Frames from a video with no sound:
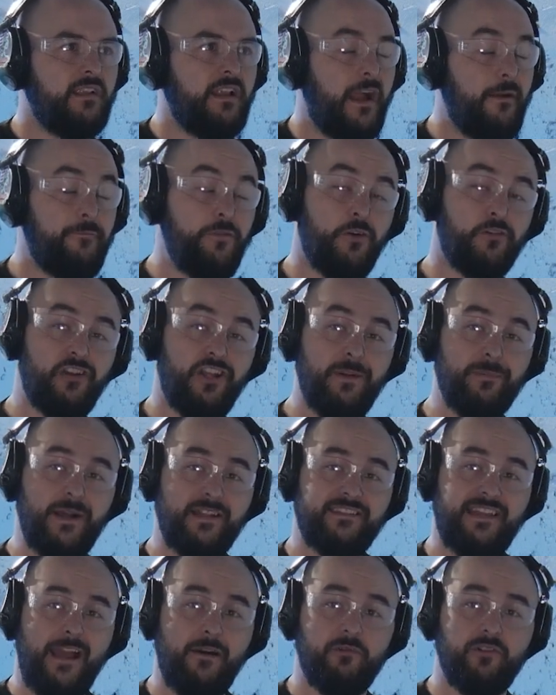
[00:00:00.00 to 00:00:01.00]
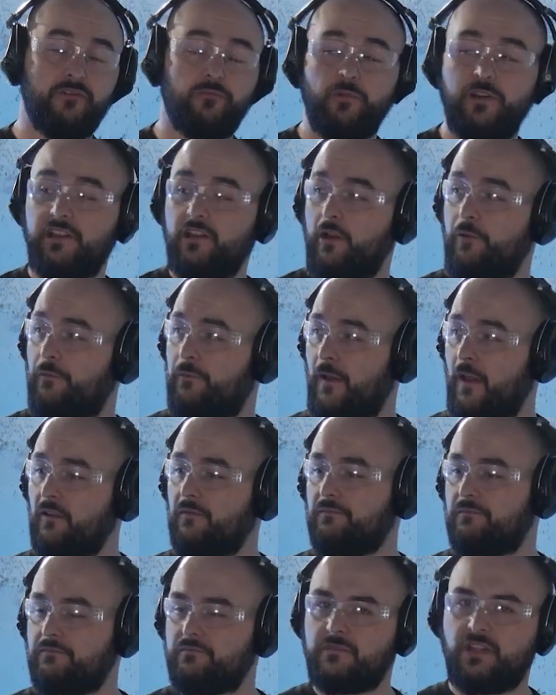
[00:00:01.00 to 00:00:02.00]
I feel good about that one. The reload
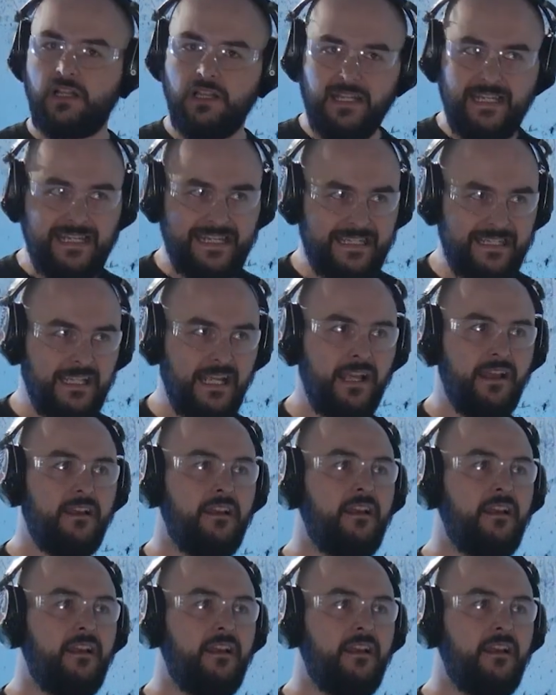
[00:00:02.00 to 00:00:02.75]
felt clean.